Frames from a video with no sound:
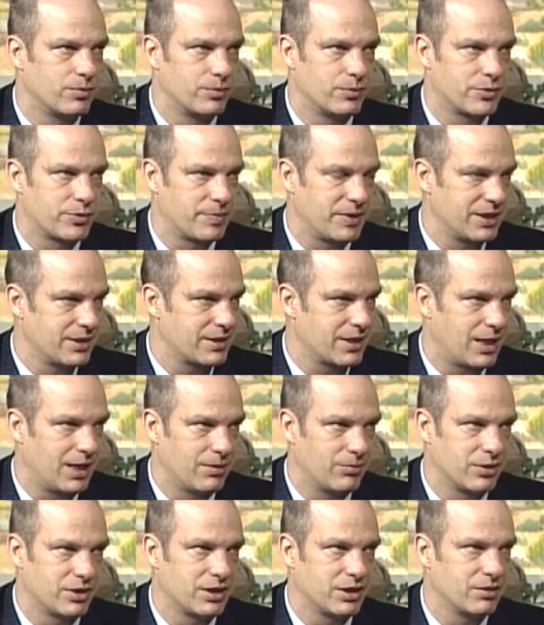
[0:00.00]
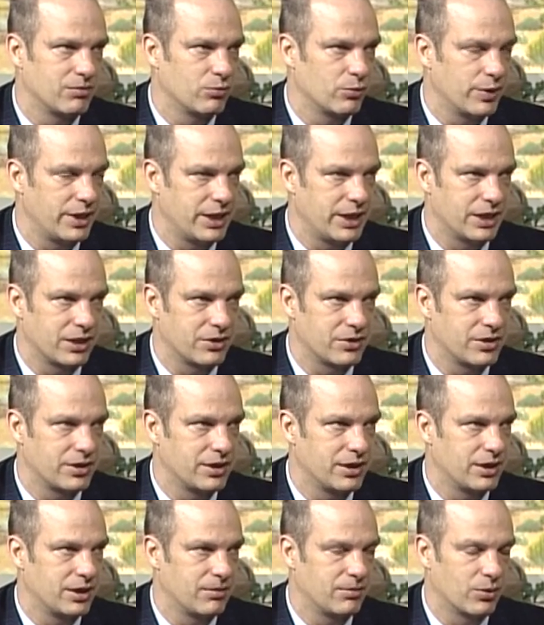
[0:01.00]
spend time with them, reading to
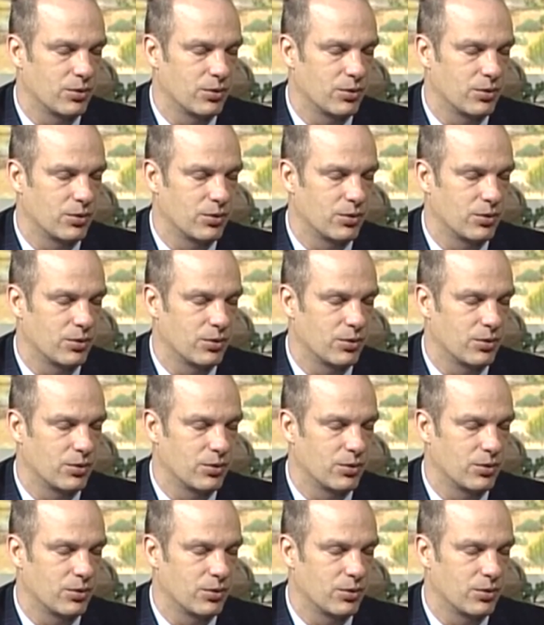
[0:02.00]
them,